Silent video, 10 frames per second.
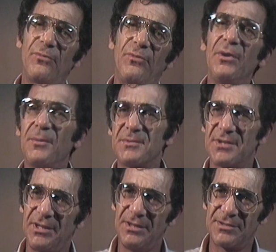films
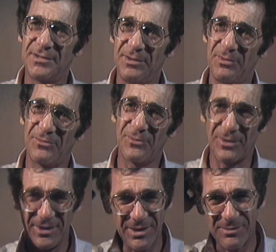that he'd seen
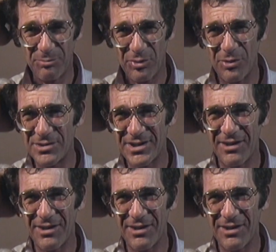before, and he approached